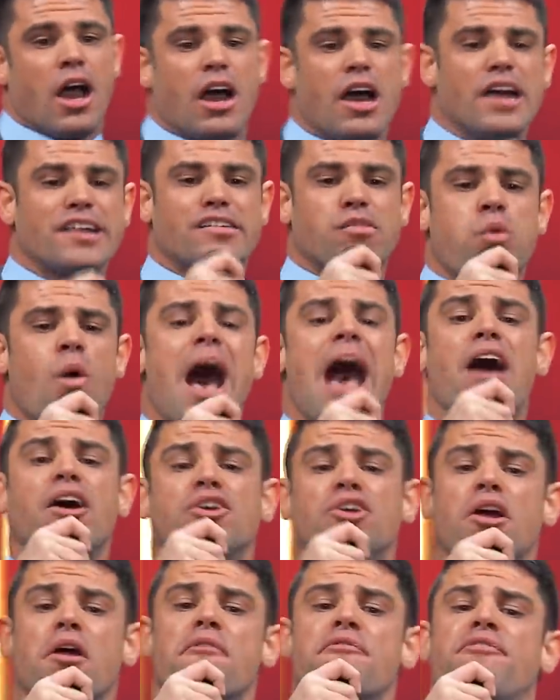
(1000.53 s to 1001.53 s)
Because while
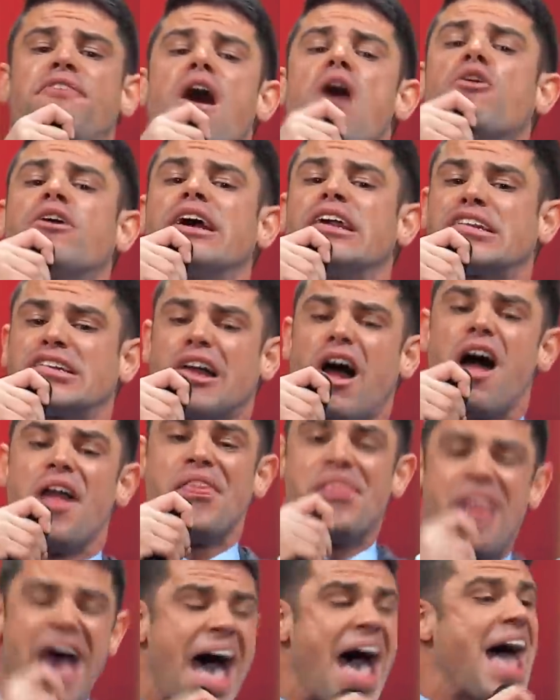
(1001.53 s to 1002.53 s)
you're focused
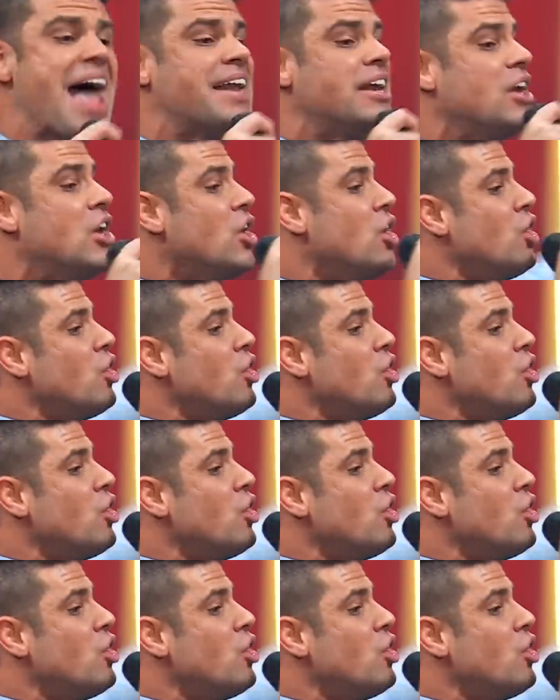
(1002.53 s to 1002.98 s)
on that,